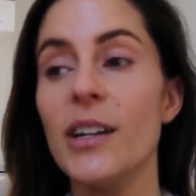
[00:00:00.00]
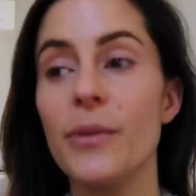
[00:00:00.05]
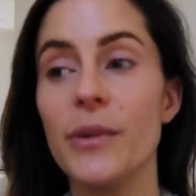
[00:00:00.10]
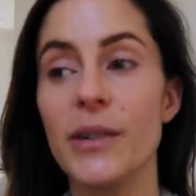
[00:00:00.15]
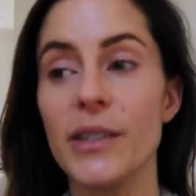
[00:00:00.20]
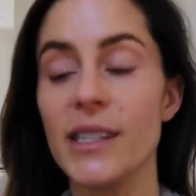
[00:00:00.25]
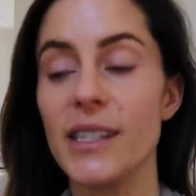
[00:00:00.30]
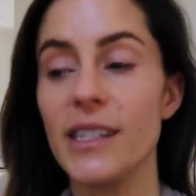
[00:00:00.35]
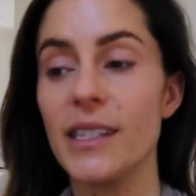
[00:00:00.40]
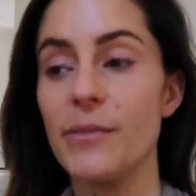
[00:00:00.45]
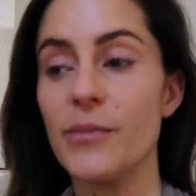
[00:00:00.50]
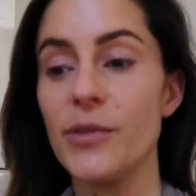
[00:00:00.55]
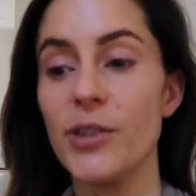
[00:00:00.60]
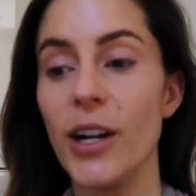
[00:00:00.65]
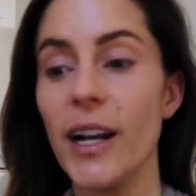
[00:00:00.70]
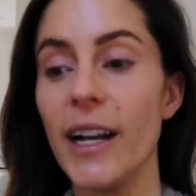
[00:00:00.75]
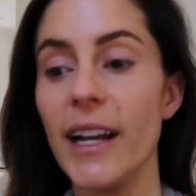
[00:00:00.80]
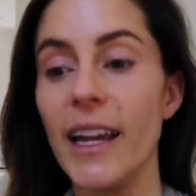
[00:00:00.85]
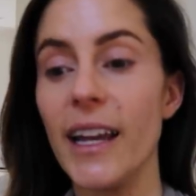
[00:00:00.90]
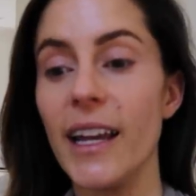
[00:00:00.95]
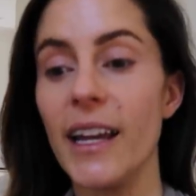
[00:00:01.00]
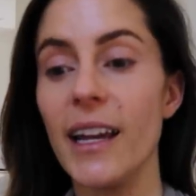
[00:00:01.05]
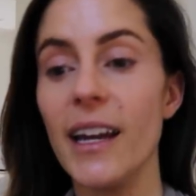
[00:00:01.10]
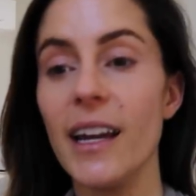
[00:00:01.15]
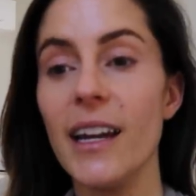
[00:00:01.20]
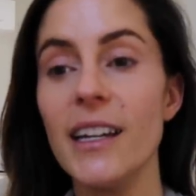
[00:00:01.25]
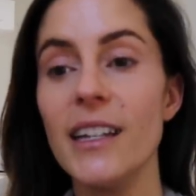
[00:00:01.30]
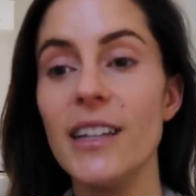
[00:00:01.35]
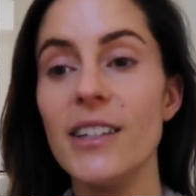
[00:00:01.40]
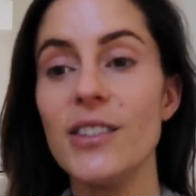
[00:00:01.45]
We're sleep
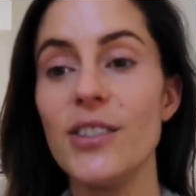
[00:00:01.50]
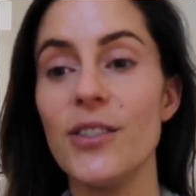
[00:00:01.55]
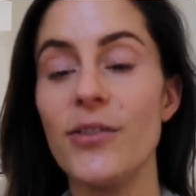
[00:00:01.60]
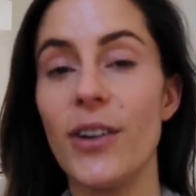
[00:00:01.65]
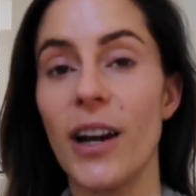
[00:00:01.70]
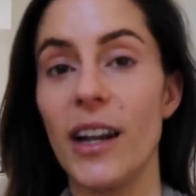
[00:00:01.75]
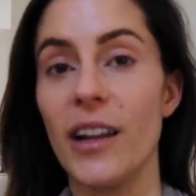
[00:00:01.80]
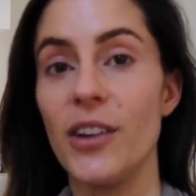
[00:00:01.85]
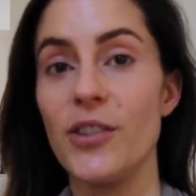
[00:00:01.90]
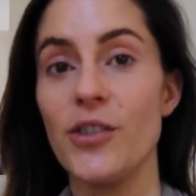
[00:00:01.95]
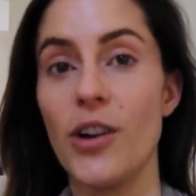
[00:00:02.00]
training. She finally